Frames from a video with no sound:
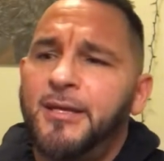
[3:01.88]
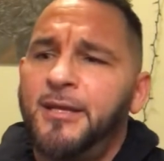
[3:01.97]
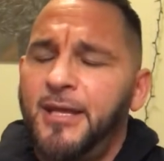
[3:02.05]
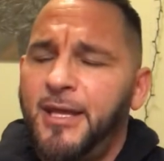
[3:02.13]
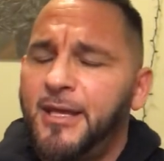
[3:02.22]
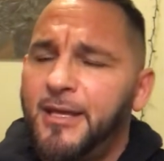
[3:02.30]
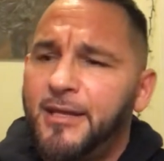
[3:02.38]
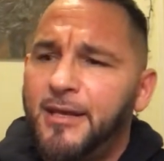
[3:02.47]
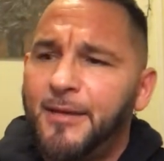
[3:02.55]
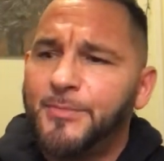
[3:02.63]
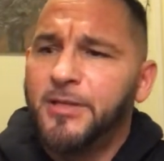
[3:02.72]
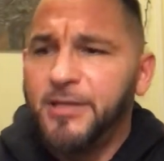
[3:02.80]
And
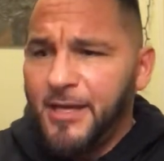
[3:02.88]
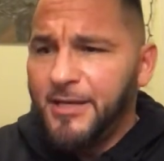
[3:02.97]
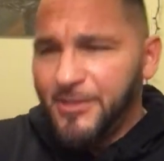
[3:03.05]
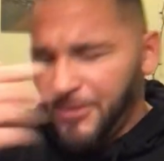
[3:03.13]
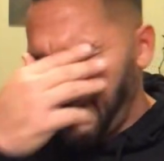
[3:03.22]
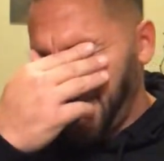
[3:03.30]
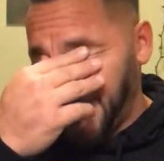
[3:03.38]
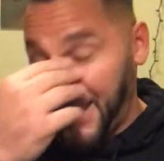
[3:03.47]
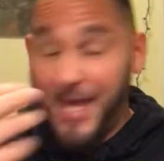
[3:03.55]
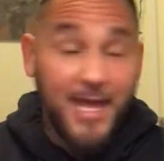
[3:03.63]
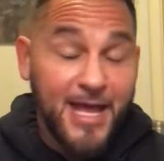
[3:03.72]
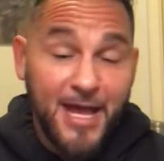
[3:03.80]
I'm like, yeah, I'd like to
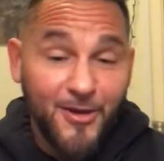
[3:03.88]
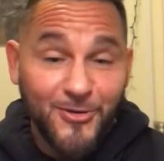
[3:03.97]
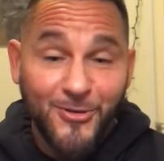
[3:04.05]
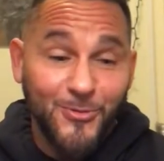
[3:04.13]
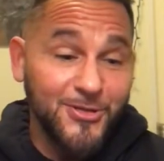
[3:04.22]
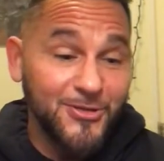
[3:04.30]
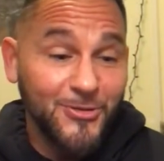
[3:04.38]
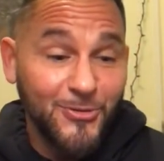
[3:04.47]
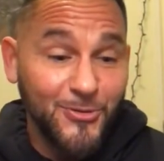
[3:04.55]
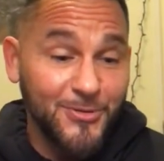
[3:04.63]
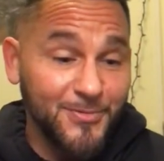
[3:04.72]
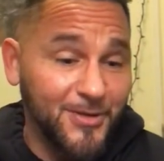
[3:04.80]
hang out, what are you
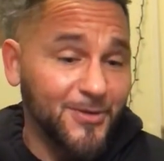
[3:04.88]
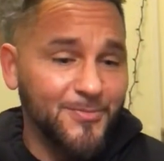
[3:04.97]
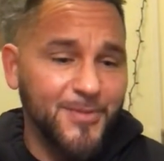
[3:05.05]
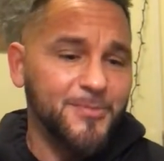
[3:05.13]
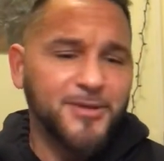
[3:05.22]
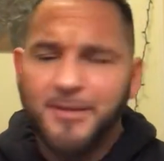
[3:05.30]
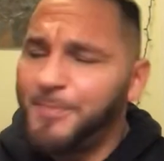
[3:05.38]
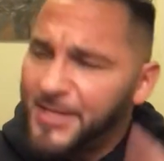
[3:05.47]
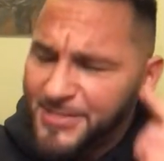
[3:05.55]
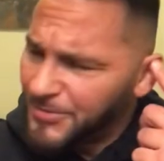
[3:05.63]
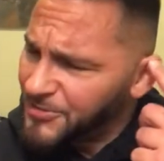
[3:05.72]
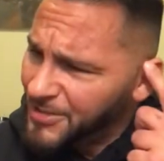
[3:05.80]
doing? Maybe get a
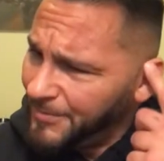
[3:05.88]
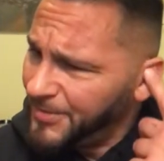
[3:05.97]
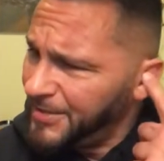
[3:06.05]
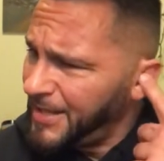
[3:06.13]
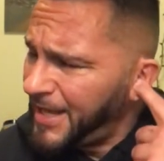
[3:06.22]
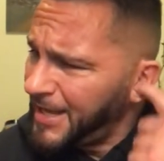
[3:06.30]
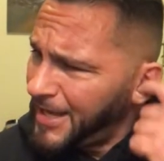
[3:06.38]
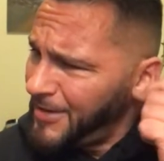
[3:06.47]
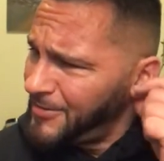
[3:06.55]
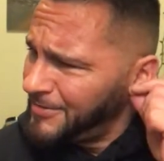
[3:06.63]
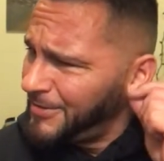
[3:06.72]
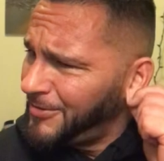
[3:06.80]
pizza or something, hang
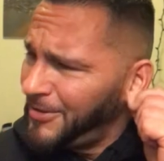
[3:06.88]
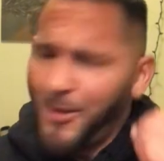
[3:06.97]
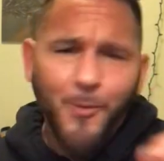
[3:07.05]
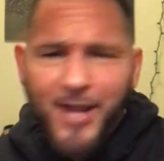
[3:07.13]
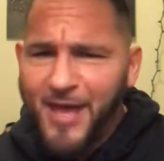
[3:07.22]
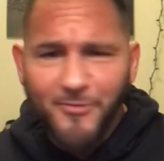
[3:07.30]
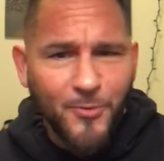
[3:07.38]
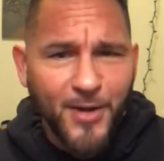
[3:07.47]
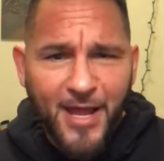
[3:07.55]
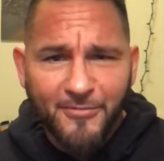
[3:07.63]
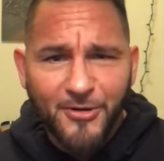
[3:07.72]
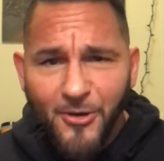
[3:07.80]
out, whatever,
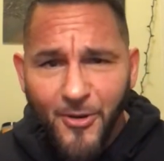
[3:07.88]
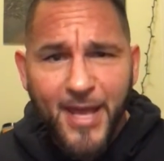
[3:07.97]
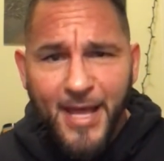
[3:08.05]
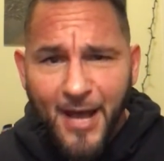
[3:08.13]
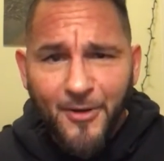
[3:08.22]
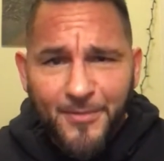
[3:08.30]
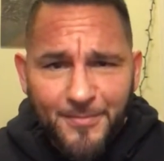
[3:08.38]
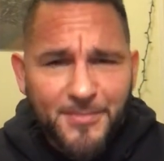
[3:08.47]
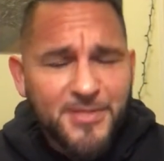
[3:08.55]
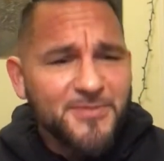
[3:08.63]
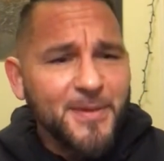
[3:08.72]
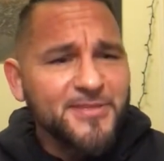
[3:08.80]
go hang out and
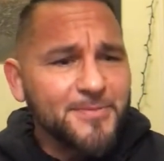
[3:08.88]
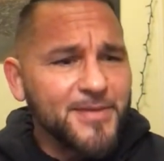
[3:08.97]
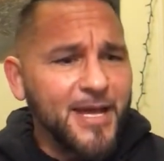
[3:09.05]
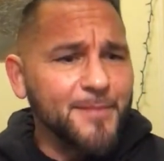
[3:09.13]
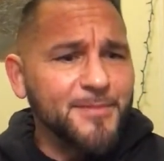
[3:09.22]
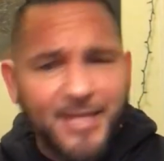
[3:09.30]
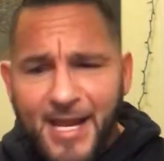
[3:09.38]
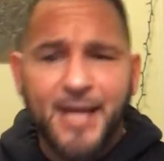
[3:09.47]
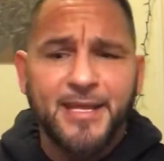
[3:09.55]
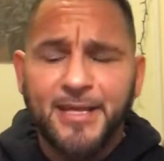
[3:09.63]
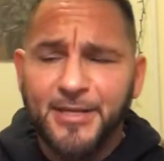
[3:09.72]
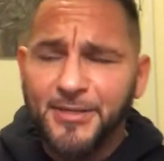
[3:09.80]
spend some time, get out of
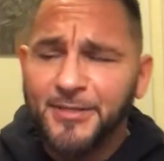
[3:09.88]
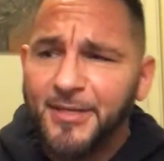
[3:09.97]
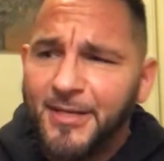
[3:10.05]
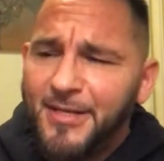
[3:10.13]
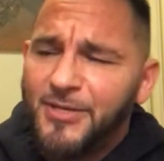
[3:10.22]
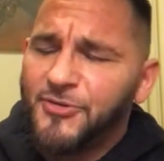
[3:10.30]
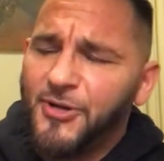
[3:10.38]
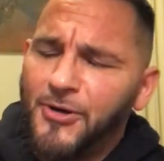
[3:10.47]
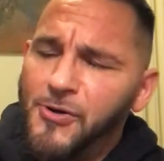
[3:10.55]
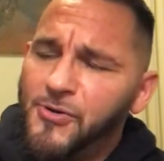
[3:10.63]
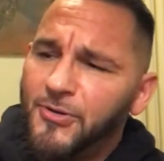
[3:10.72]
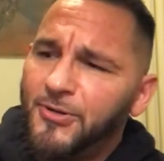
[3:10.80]
here.
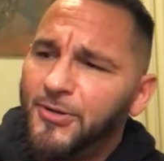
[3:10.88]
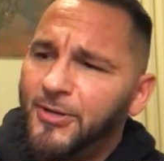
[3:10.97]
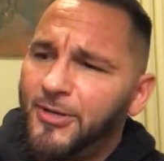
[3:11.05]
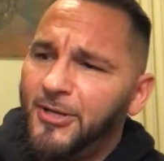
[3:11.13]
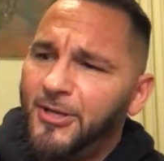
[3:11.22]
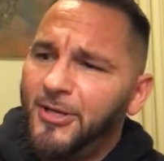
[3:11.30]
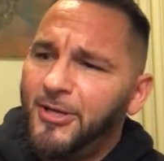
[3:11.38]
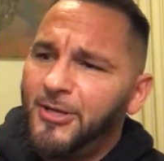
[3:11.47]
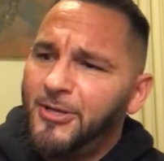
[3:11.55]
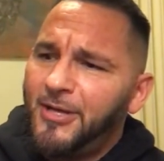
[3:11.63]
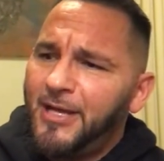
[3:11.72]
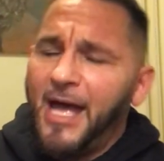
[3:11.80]
So
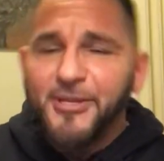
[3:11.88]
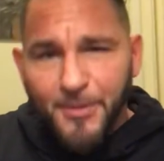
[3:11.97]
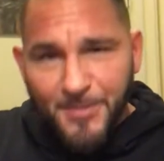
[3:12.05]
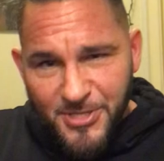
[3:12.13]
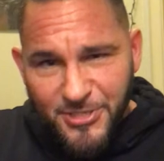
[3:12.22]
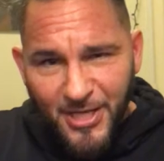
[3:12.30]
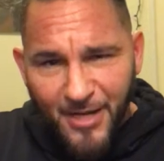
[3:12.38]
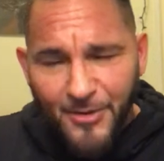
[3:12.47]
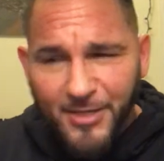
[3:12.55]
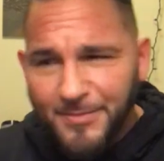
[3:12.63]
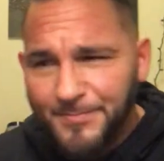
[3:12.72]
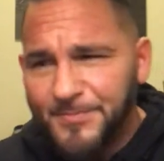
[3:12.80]
I jump in the
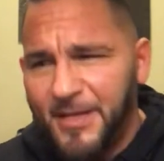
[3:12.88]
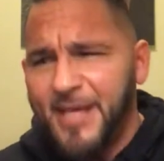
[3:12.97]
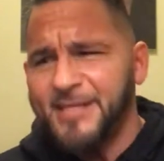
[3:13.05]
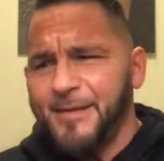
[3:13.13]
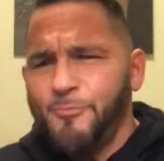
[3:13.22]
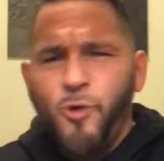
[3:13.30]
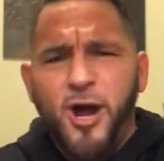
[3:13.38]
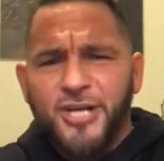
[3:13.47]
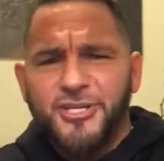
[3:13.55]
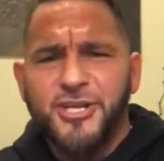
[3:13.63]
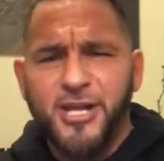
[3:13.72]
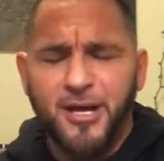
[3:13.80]
shower, and as I'm
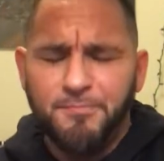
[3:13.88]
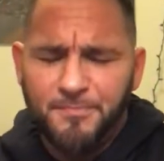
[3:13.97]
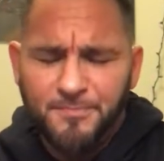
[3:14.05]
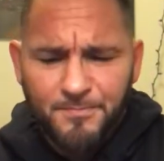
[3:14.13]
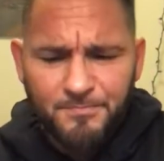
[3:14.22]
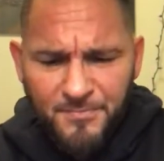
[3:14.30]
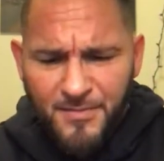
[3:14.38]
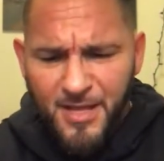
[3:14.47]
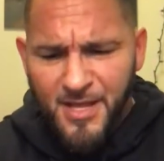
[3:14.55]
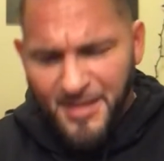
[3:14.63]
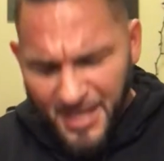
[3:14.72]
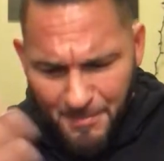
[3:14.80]
washing up,
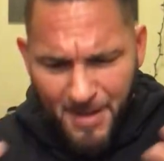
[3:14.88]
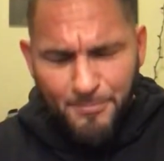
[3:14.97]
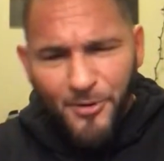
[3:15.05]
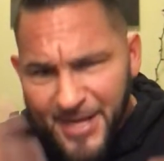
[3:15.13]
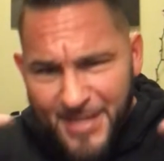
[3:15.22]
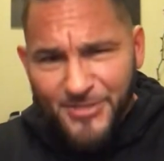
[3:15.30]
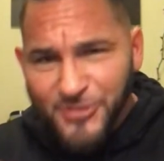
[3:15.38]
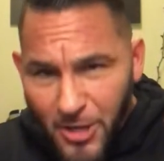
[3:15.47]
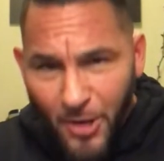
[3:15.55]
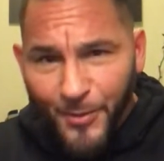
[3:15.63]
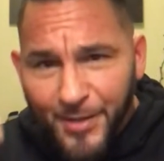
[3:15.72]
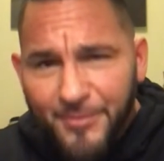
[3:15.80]
like my brain is
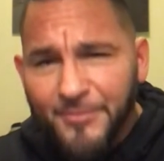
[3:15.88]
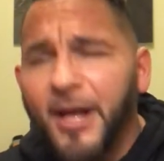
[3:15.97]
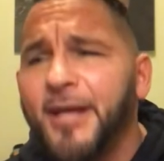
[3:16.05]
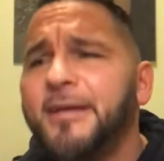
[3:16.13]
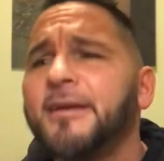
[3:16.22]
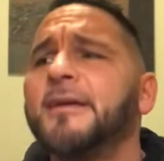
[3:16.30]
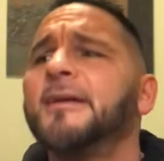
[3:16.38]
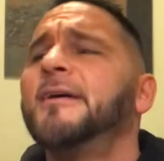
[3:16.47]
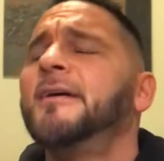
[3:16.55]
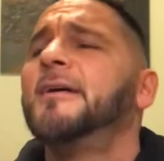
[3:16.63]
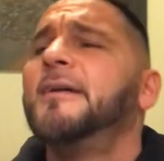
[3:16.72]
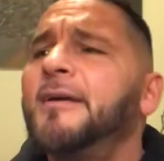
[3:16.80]
going, right?
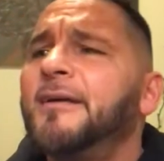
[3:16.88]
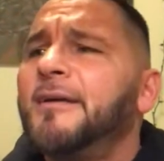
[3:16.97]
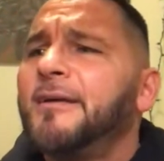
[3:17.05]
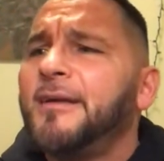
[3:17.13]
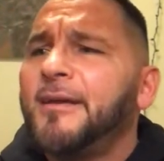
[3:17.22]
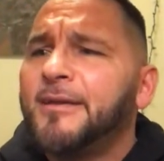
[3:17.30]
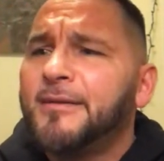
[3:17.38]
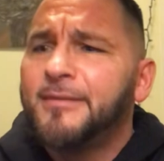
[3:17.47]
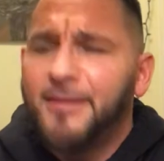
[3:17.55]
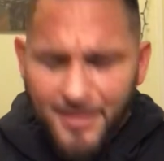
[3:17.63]
And